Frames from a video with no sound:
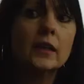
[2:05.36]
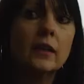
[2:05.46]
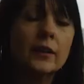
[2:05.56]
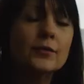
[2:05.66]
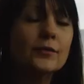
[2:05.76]

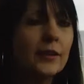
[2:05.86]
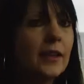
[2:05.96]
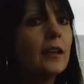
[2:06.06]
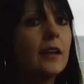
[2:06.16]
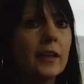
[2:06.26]
Clients
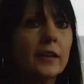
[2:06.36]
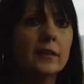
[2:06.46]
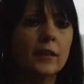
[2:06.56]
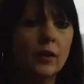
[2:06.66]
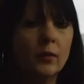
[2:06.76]
really like
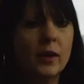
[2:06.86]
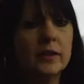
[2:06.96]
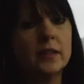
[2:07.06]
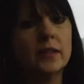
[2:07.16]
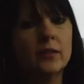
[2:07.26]
the whole
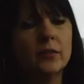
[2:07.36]
idea